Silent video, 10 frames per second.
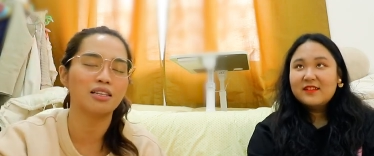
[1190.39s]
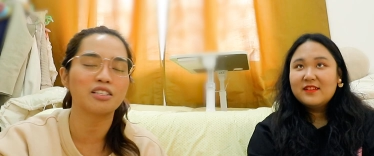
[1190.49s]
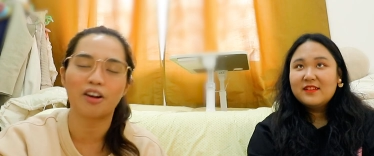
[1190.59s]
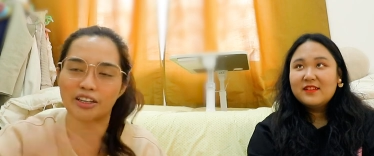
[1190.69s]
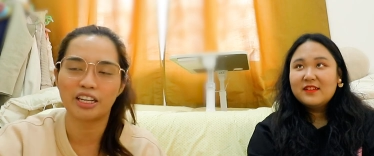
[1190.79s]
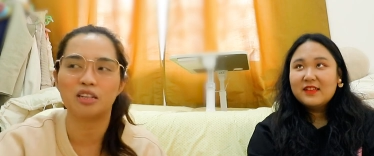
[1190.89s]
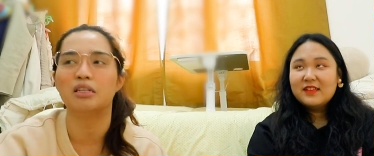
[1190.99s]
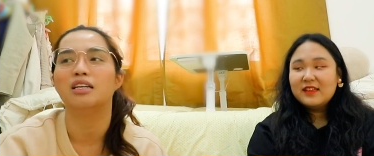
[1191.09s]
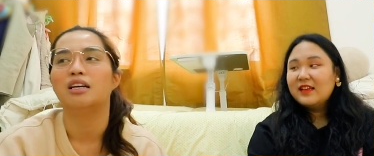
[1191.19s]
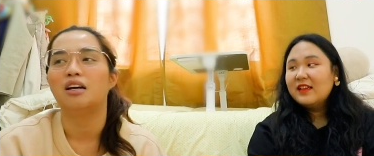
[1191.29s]
Speaker 1: is hard
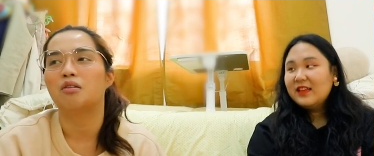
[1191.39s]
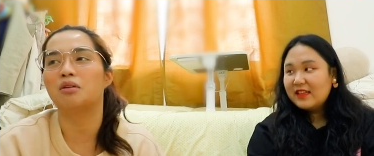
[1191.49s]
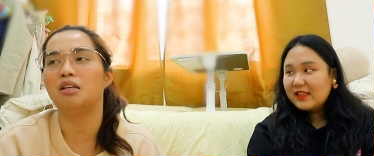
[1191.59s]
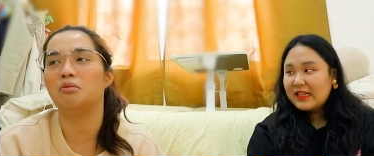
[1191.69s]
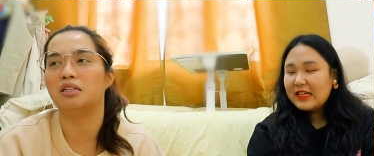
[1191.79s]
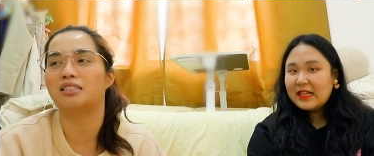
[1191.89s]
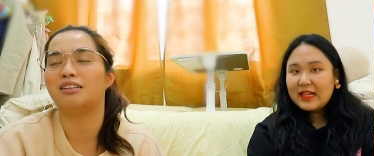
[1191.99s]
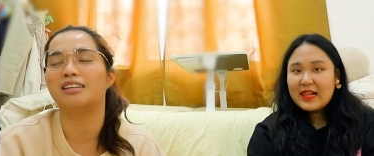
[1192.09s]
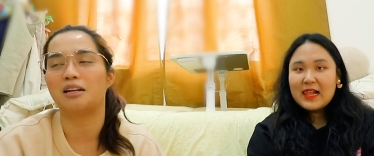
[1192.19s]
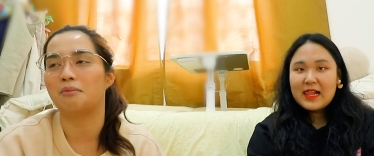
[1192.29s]
anyway. Mm-hmm. We we're
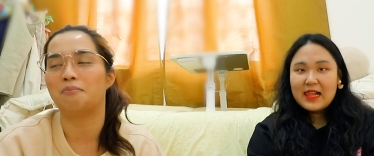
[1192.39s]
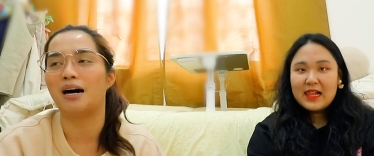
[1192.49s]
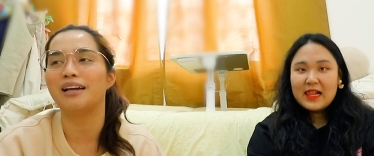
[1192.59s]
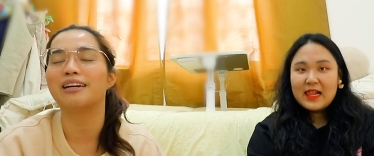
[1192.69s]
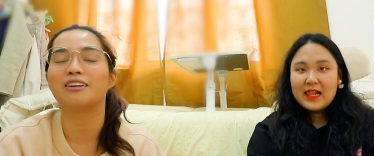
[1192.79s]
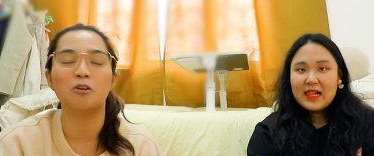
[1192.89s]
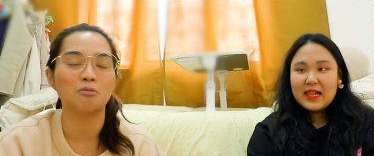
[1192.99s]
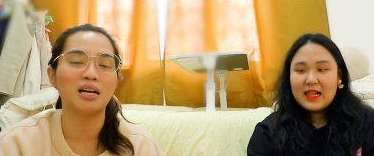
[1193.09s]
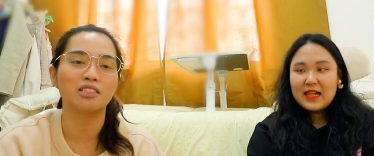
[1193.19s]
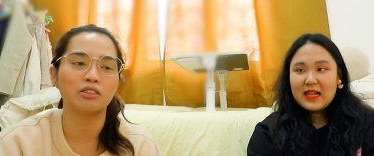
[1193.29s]
still gonna buy our
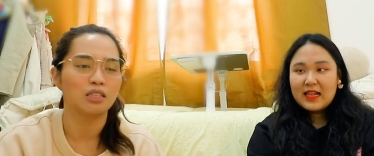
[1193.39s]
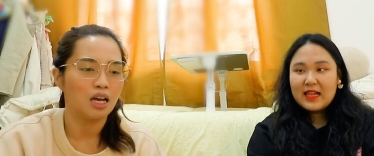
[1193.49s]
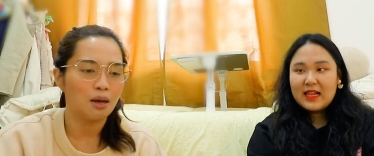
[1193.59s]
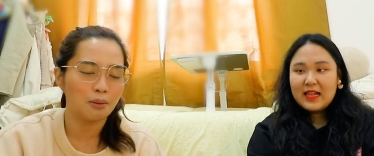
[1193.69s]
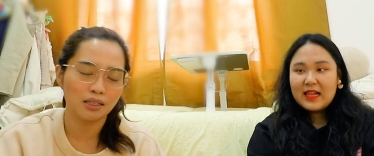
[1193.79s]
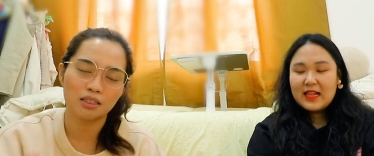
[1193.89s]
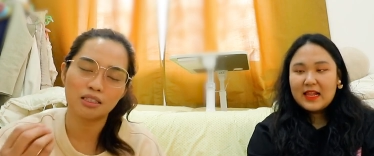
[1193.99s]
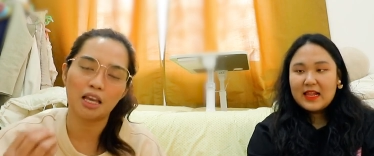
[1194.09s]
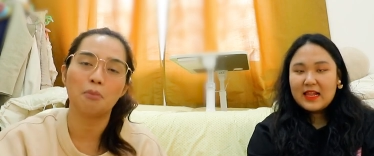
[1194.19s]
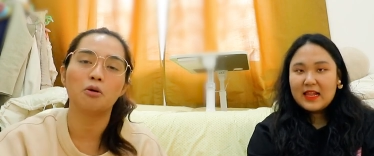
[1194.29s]
own mattress. Mm-hmm. But
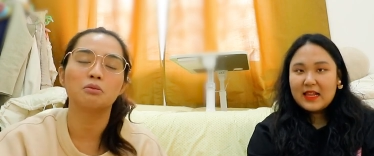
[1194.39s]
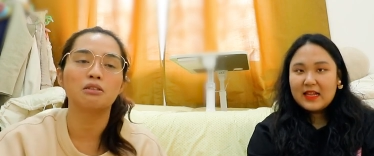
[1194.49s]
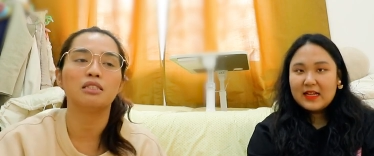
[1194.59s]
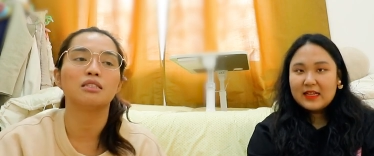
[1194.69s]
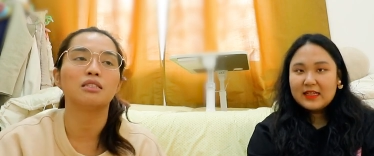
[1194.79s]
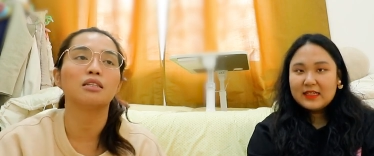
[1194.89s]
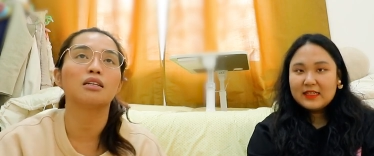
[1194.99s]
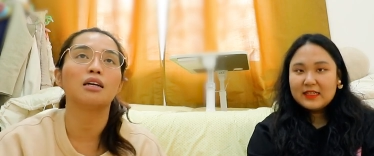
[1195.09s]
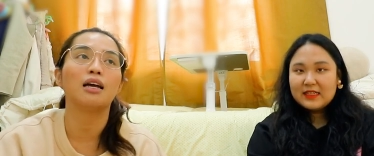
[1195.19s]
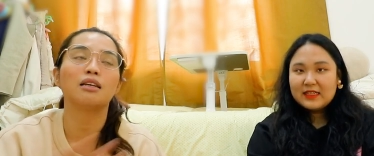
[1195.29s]
the tables, please. Just
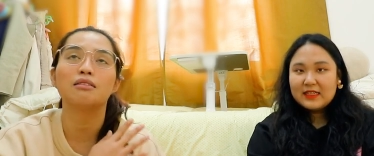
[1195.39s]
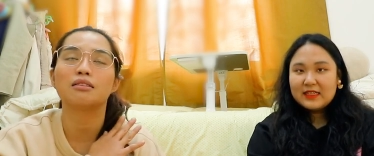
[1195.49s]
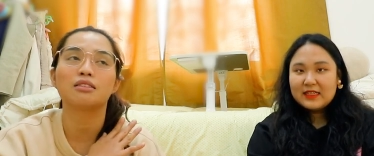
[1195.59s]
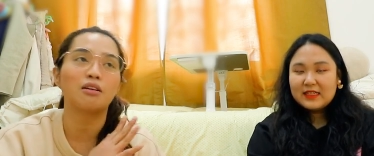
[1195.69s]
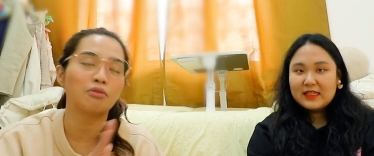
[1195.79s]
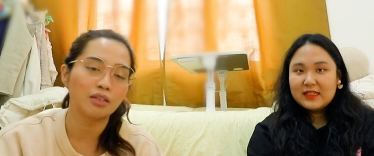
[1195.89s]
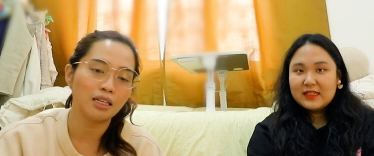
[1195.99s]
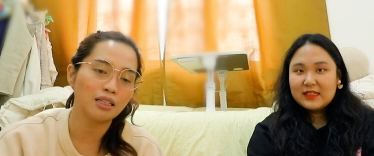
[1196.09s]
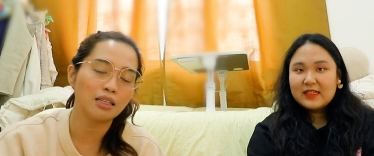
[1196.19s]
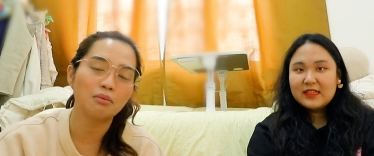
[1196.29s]
like I could suffer
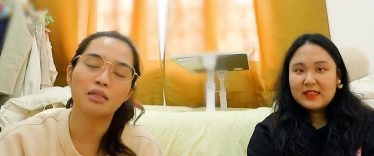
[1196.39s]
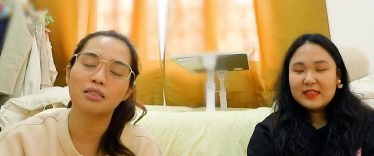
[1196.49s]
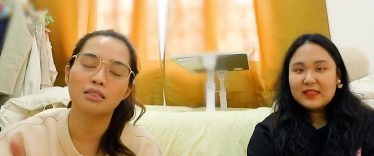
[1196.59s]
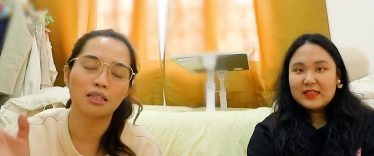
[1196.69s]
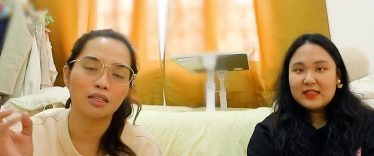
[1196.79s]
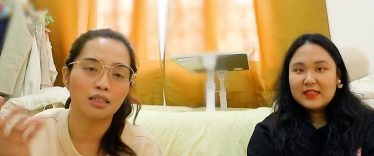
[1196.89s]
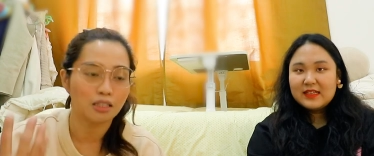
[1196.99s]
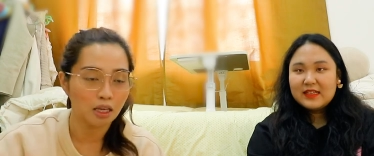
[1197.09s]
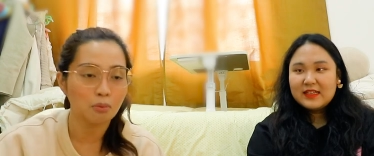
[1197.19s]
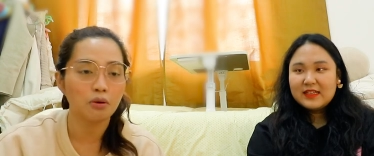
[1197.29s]
anything, but just like the
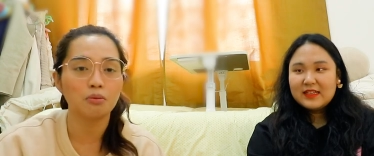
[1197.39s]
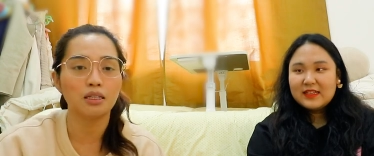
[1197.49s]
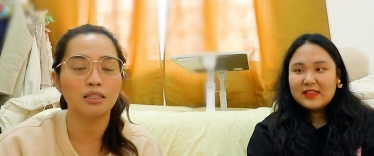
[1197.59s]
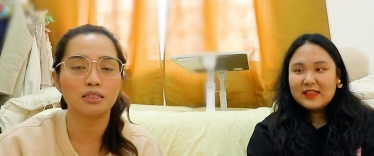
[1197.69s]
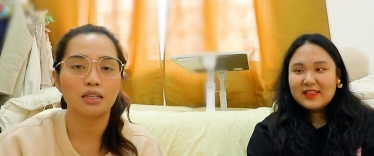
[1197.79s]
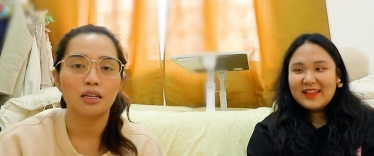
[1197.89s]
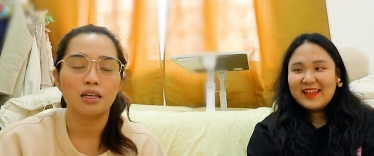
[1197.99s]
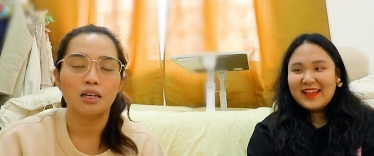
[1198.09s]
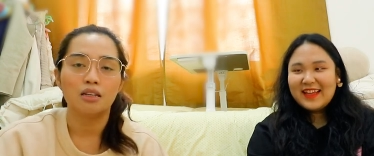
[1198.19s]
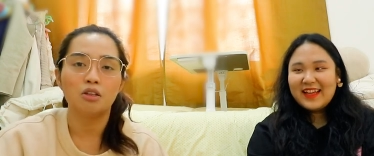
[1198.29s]
table, please.
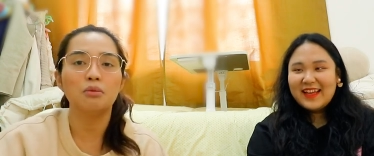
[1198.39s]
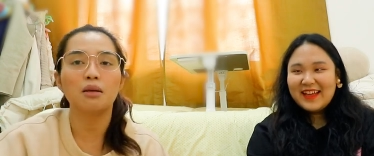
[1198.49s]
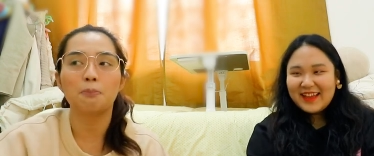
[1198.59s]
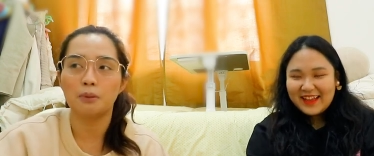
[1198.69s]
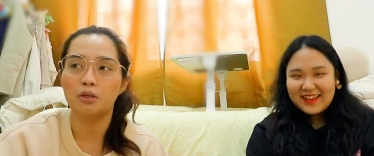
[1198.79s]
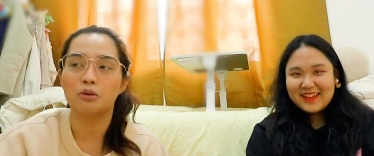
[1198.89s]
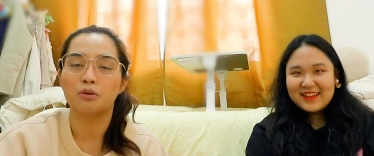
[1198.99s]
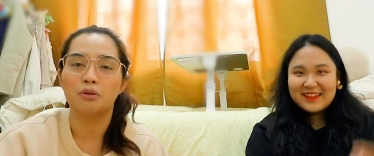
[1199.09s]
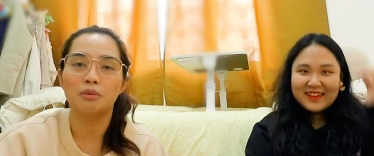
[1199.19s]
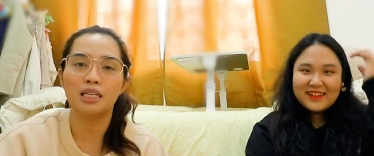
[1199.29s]
don't make it
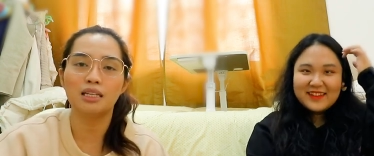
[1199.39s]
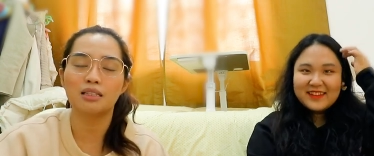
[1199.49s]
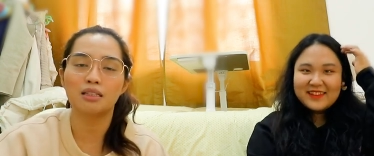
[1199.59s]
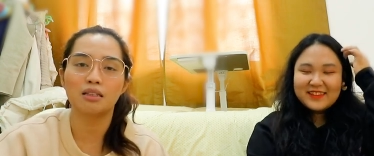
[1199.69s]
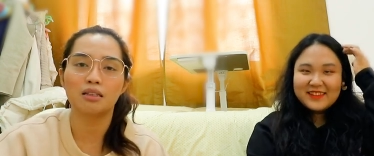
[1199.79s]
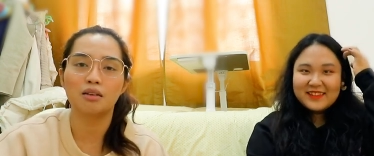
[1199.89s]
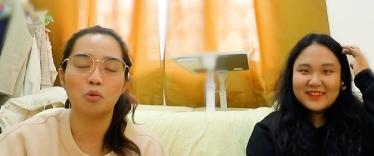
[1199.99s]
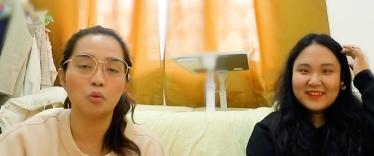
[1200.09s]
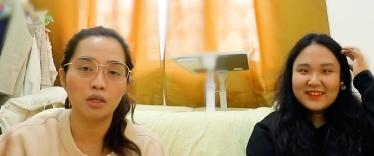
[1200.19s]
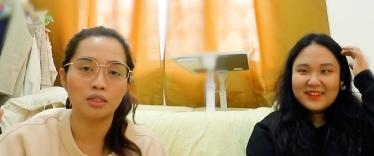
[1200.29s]
blue. Make it
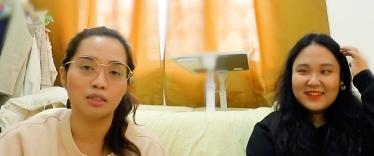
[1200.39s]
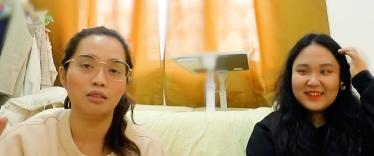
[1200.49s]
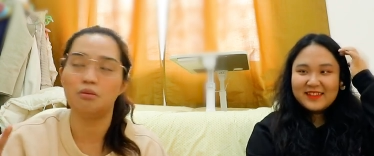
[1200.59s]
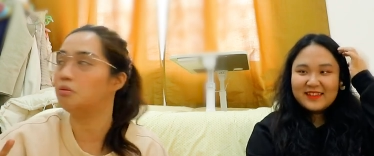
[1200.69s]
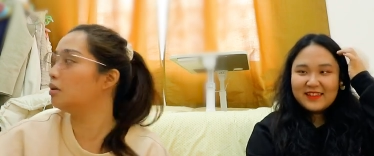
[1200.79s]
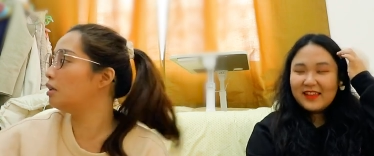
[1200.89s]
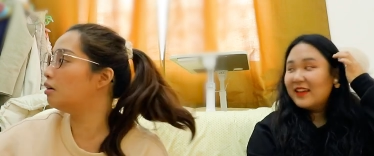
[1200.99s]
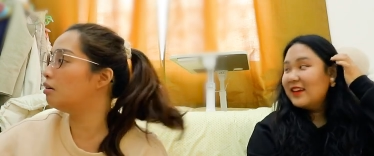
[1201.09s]
wood you yeah.